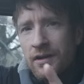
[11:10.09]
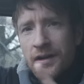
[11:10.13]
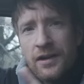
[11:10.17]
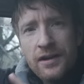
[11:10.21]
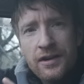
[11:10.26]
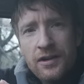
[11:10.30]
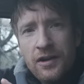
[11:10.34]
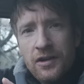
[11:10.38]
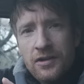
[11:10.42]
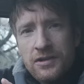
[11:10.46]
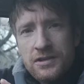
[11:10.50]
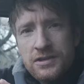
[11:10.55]
at
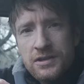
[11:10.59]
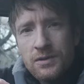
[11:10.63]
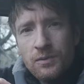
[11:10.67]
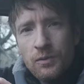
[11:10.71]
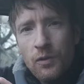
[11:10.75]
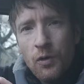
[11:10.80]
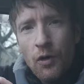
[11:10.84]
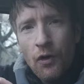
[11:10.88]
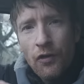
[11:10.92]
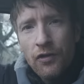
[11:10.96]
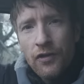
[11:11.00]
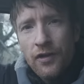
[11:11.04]
Coniston
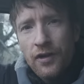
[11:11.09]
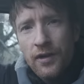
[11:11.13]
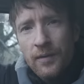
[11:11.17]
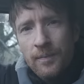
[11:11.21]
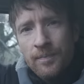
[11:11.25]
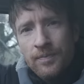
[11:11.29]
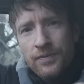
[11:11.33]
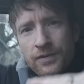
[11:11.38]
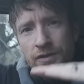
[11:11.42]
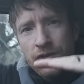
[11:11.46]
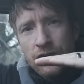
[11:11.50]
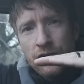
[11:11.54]
Water
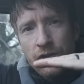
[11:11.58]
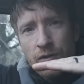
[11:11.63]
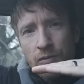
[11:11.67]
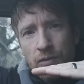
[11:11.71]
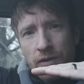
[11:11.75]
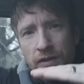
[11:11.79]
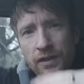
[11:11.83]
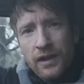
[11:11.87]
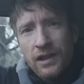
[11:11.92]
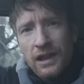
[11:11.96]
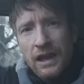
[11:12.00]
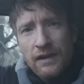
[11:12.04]
to do
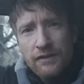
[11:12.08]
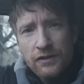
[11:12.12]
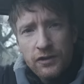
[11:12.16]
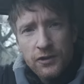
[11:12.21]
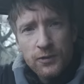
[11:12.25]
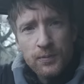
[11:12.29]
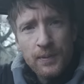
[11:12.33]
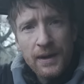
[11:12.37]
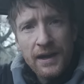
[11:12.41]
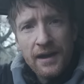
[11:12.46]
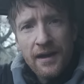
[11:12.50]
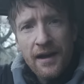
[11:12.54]
with the
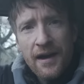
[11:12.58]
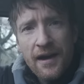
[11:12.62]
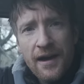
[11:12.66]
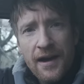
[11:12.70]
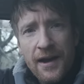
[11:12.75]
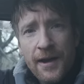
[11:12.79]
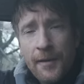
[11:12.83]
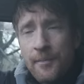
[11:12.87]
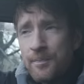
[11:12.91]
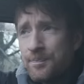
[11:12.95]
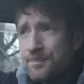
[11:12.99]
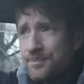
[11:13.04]
levels being
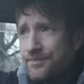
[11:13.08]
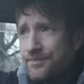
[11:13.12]
high.